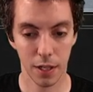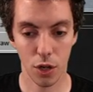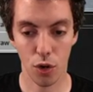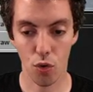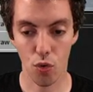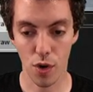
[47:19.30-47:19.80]

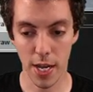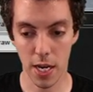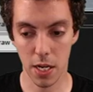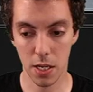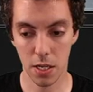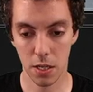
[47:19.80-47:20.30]

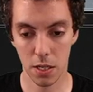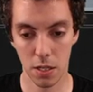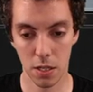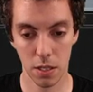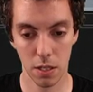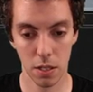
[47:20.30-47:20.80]
Green.
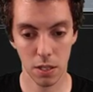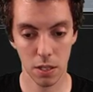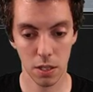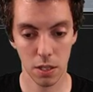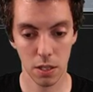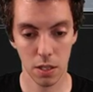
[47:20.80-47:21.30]

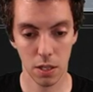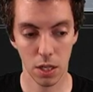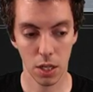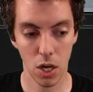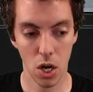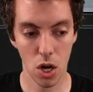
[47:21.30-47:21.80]

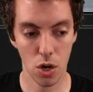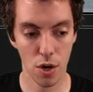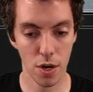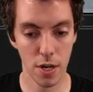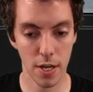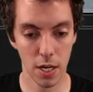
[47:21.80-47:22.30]

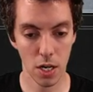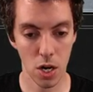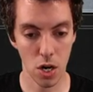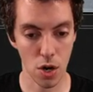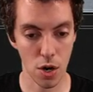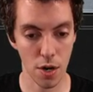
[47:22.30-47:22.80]
Karn,
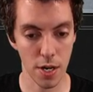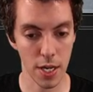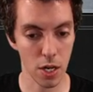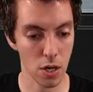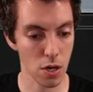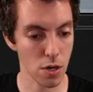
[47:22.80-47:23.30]
Karn,
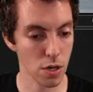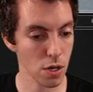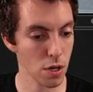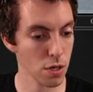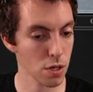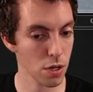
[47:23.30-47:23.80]
Karn,
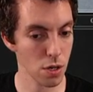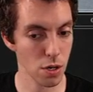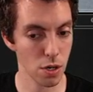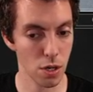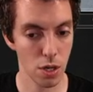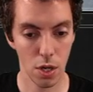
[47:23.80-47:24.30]
Karn,
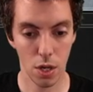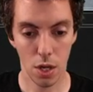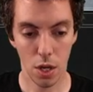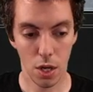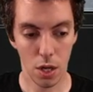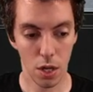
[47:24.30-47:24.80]
Karn.
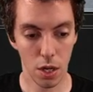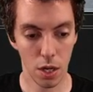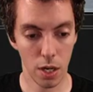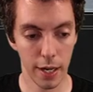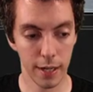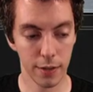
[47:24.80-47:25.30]

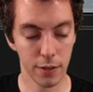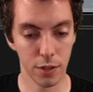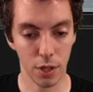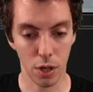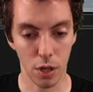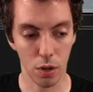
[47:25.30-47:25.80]
All right,
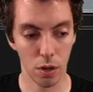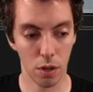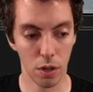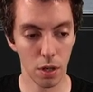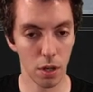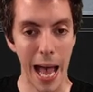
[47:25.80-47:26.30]
so
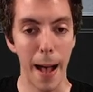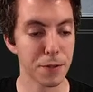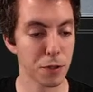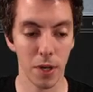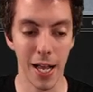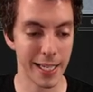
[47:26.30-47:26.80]

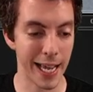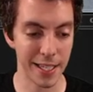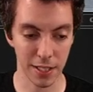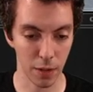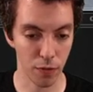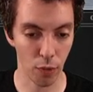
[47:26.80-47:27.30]
absolutely not
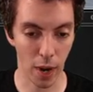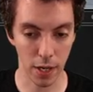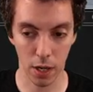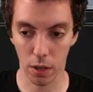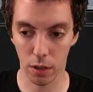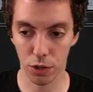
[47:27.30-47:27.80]
casting a threat
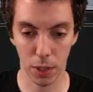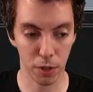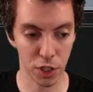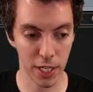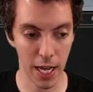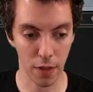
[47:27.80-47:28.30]
here. Just gonna put
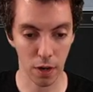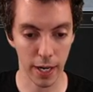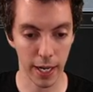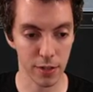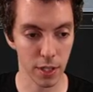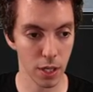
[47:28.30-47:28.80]
Jegantha in our
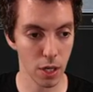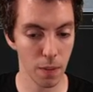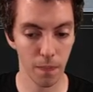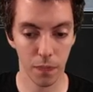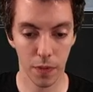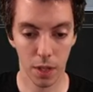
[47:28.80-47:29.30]
hands. I go.
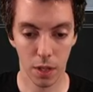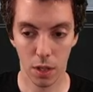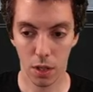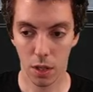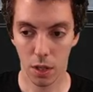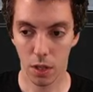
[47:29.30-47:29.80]

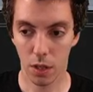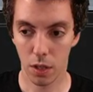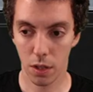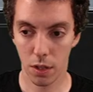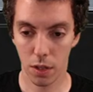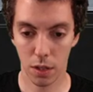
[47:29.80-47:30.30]

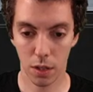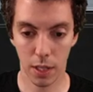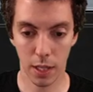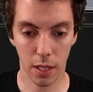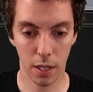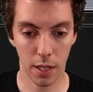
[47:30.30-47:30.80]

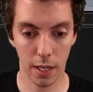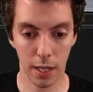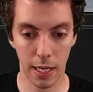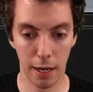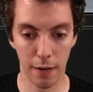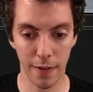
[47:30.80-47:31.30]
And uh,
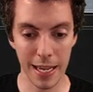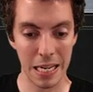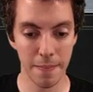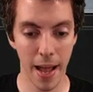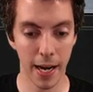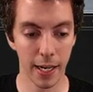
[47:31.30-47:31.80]
now I have eight
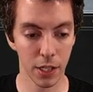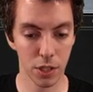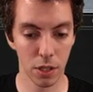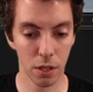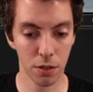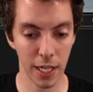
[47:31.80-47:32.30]
mana next
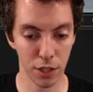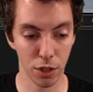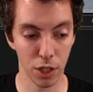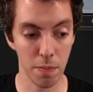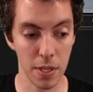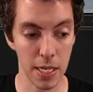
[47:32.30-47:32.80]
turn. So next turn
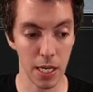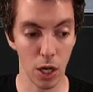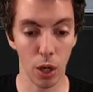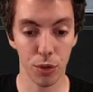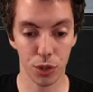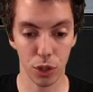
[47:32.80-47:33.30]
can be
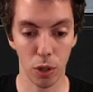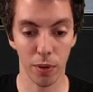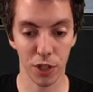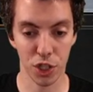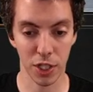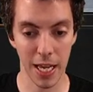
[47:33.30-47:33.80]
O Stone
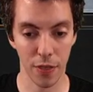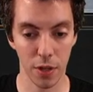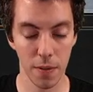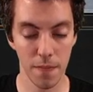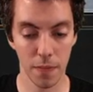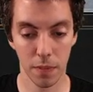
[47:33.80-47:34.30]
plus Jegantha.